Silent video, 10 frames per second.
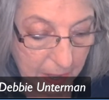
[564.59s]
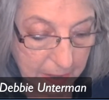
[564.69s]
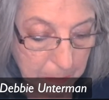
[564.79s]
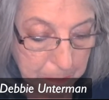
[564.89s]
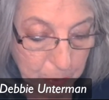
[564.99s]

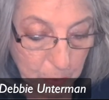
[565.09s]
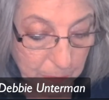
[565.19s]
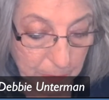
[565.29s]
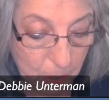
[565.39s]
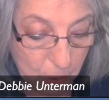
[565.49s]
I had a
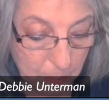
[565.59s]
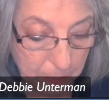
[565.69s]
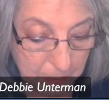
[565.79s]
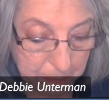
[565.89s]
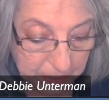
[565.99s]
beautiful
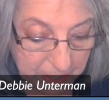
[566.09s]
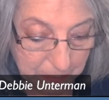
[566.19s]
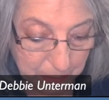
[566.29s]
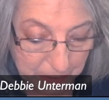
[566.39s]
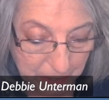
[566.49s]
home,
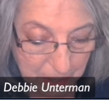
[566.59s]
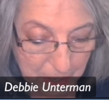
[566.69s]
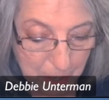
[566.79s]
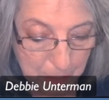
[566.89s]
complete with a